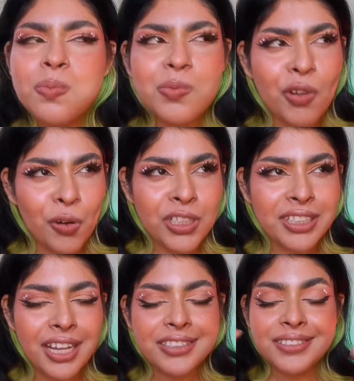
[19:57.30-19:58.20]
what was
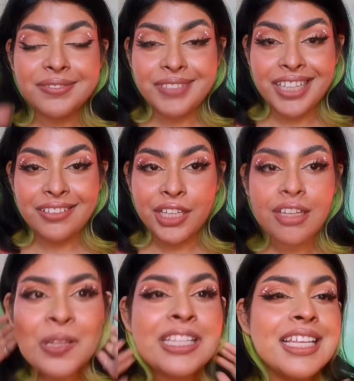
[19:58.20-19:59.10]
that? Anyway,
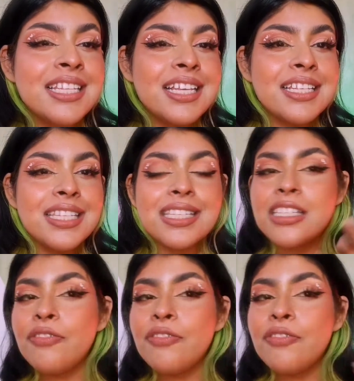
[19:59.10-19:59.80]
so this is the